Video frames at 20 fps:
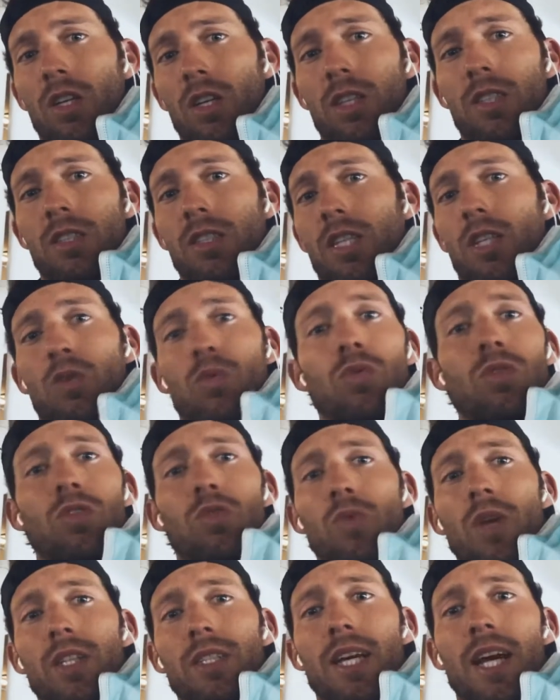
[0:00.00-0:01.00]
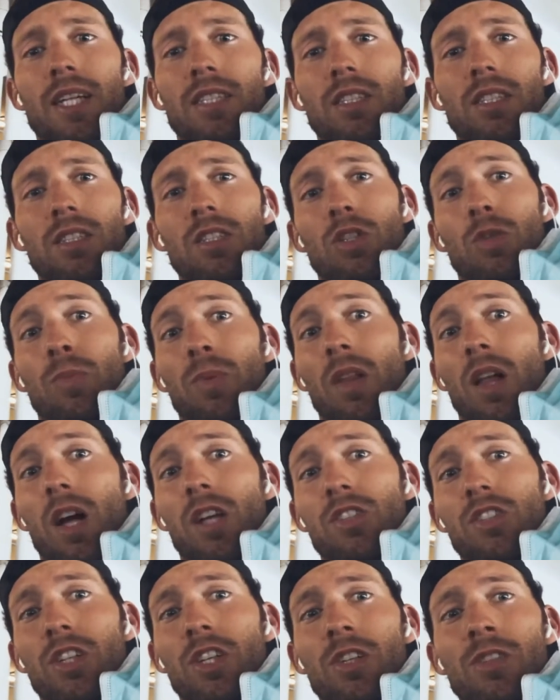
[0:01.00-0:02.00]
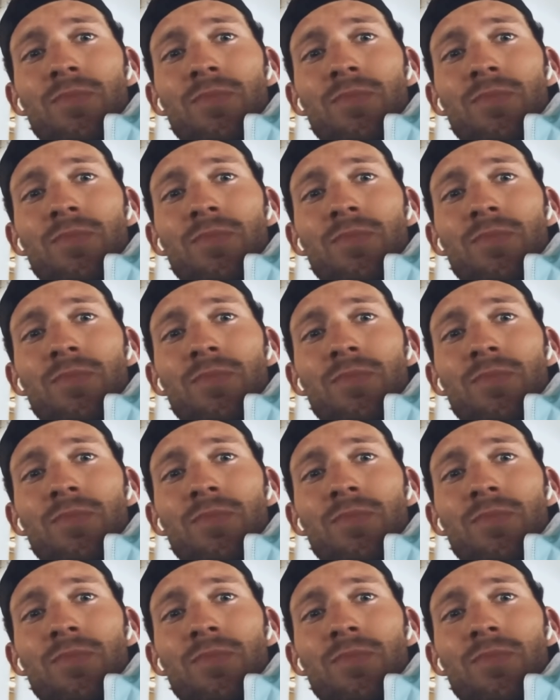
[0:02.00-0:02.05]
It's direct access to Bellagio.